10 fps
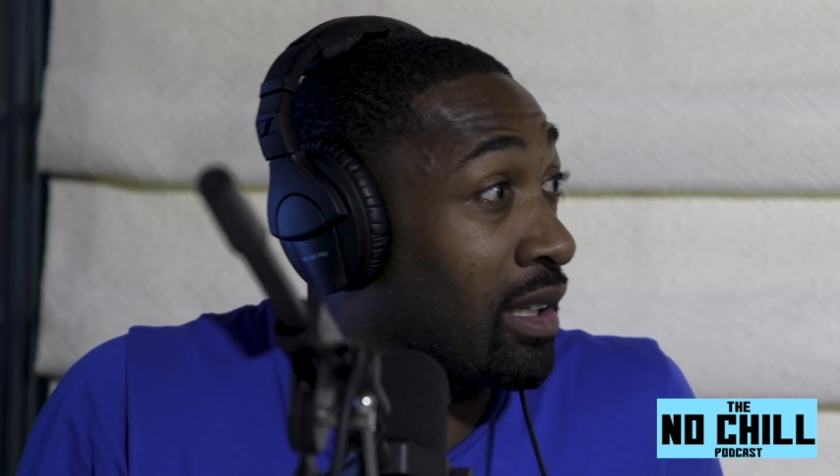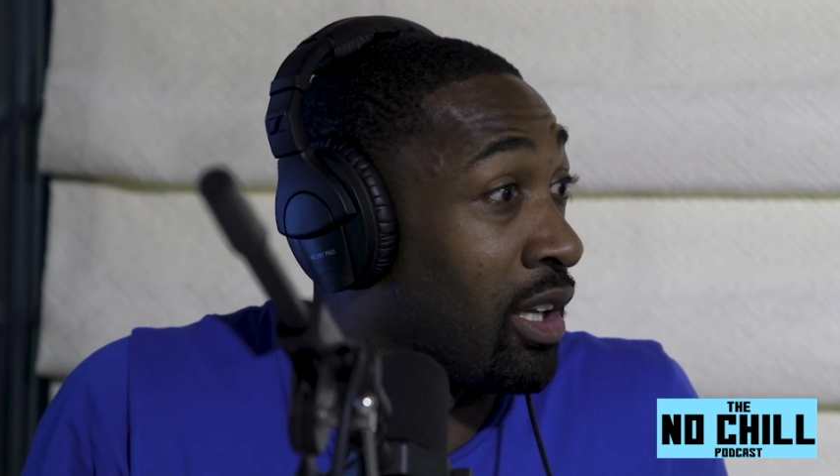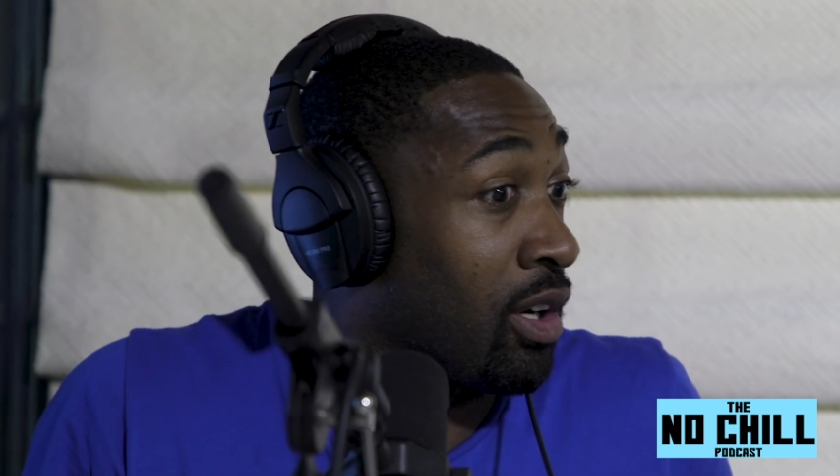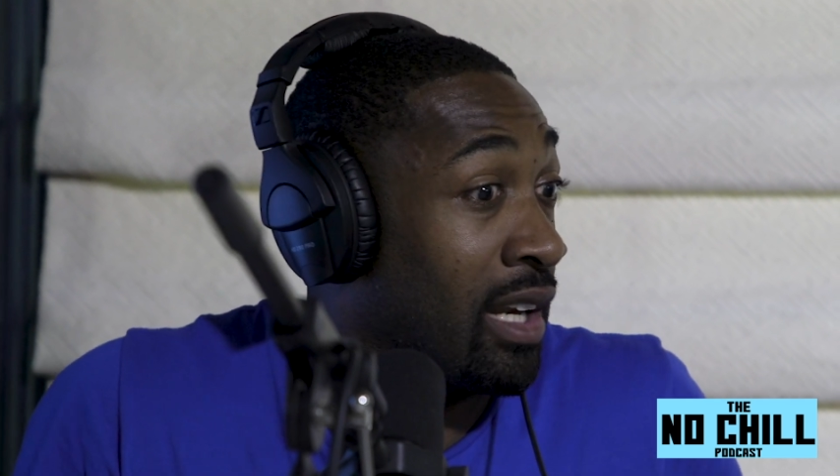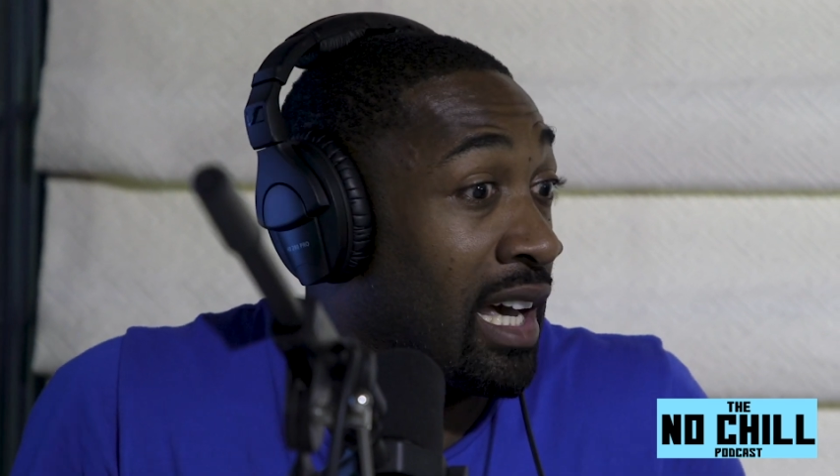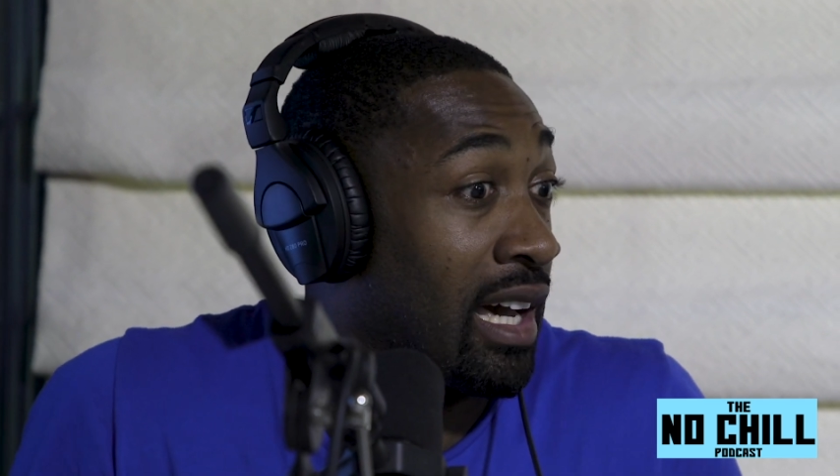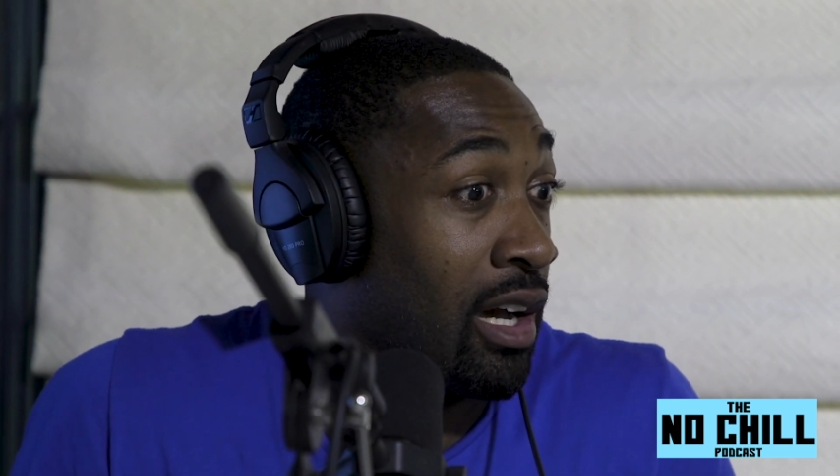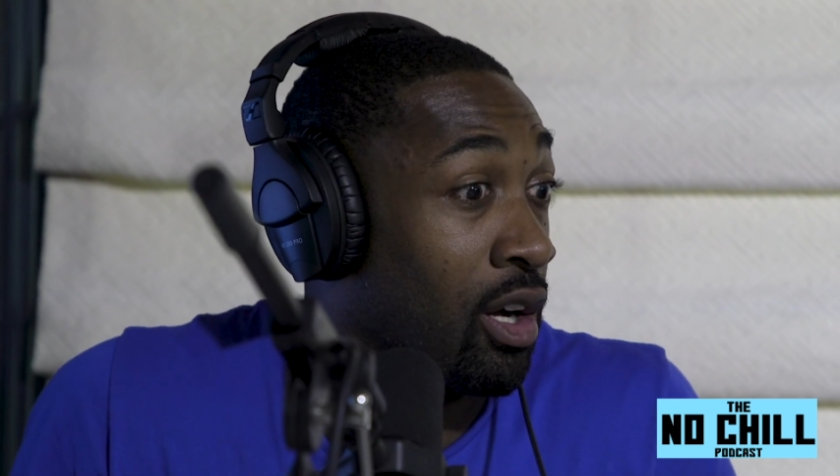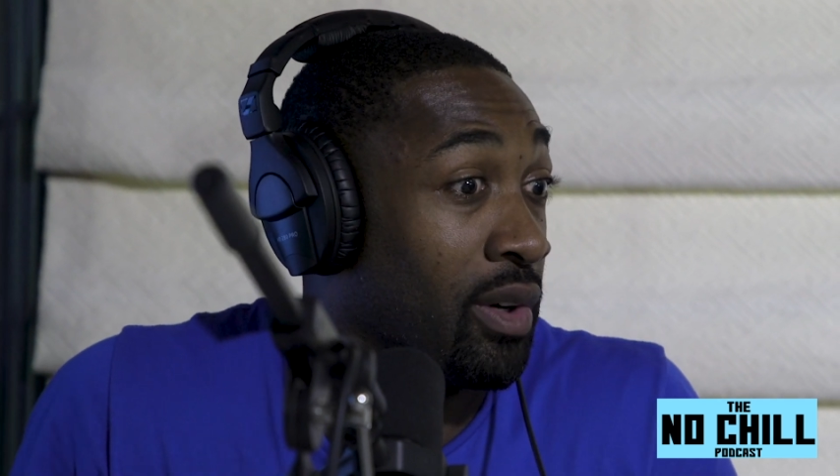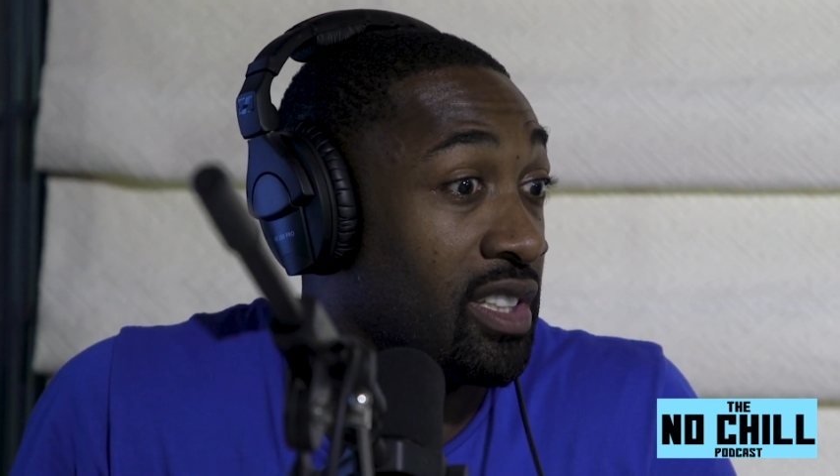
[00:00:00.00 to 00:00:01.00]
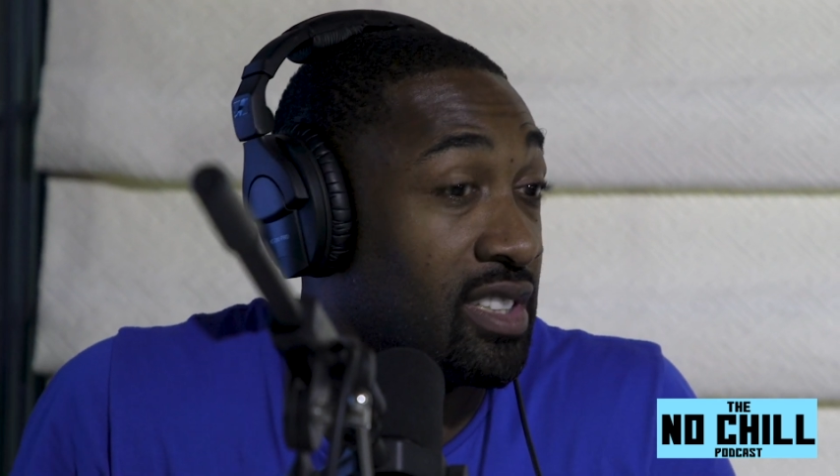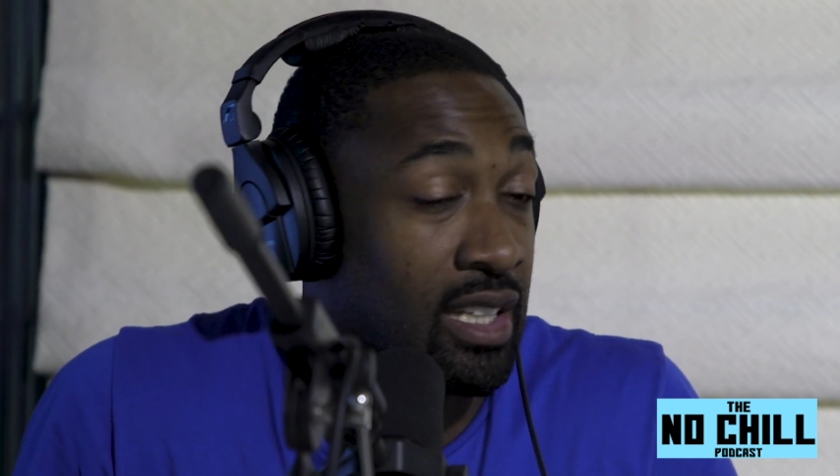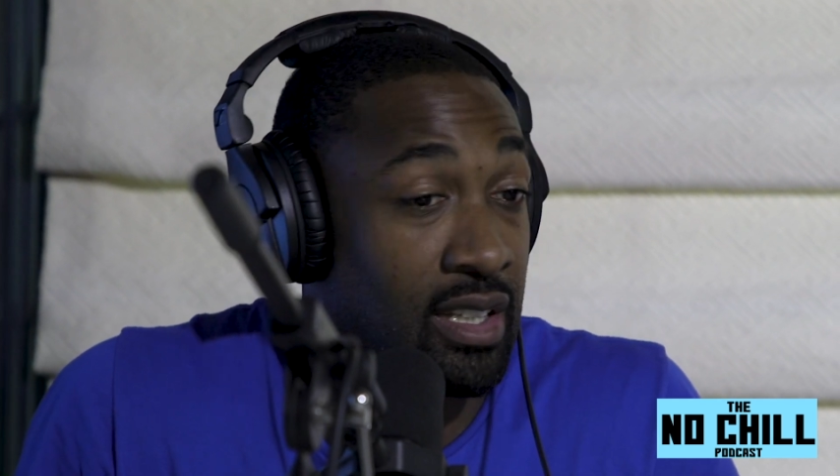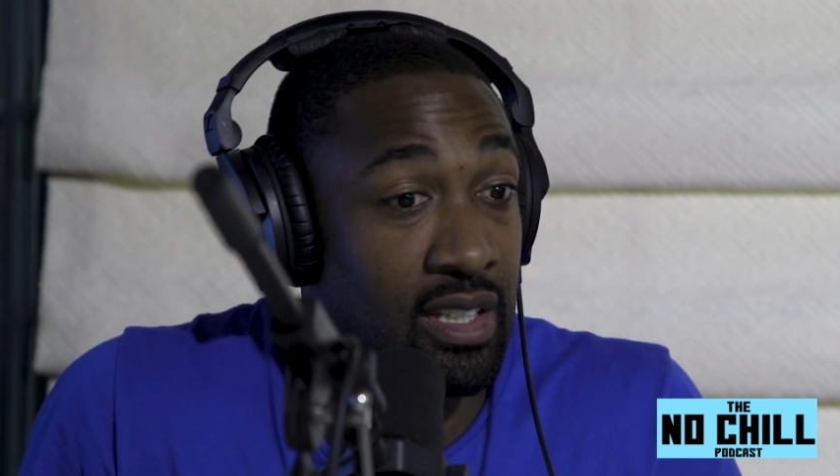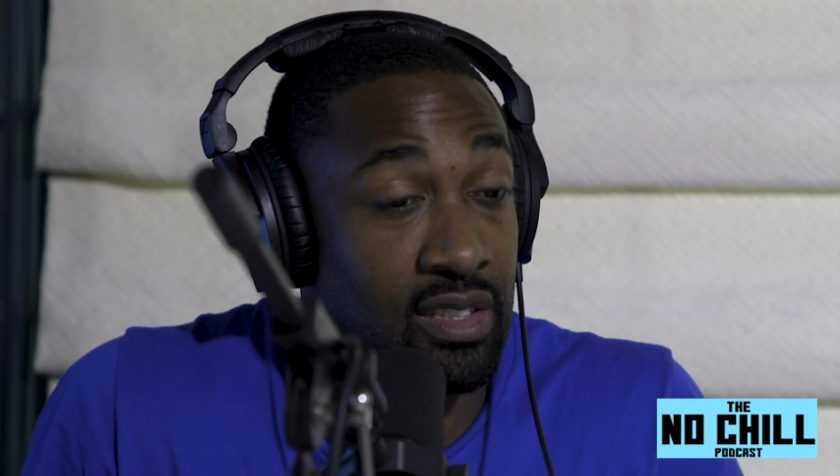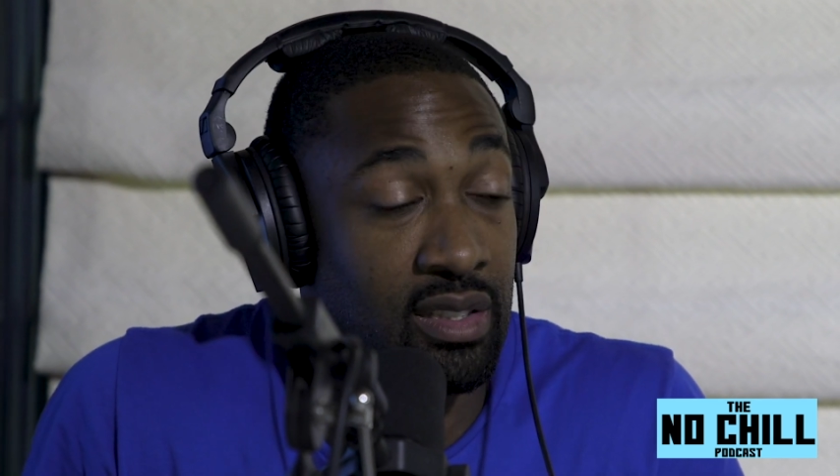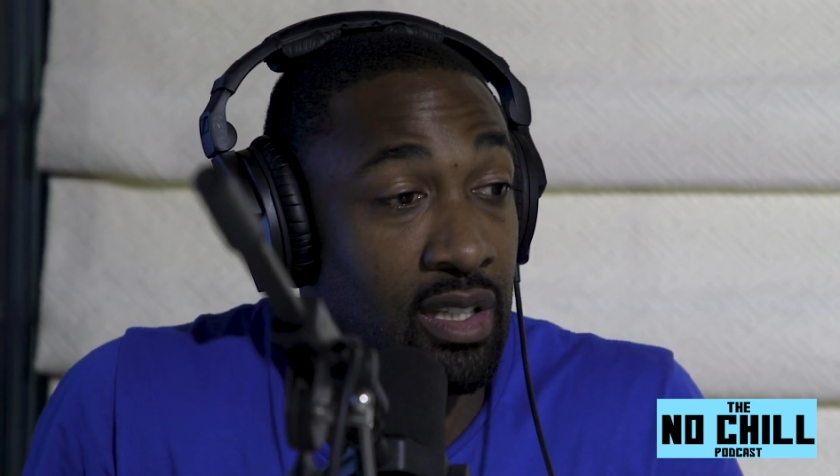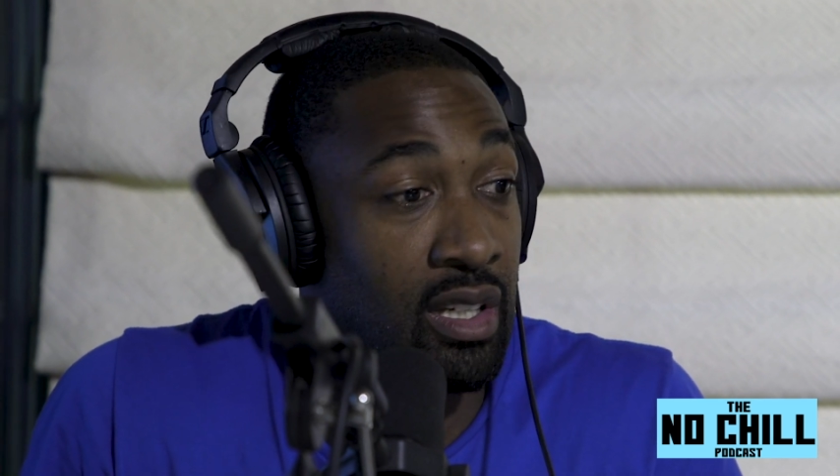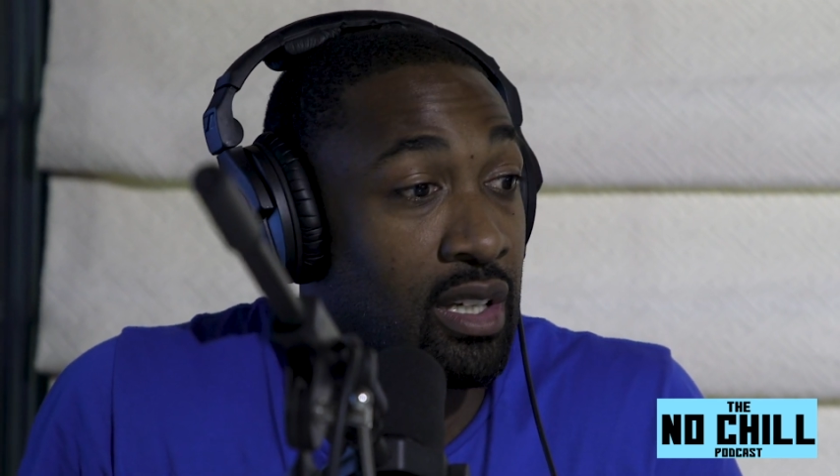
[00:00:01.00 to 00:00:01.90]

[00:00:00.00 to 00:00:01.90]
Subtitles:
you know, and I always said this: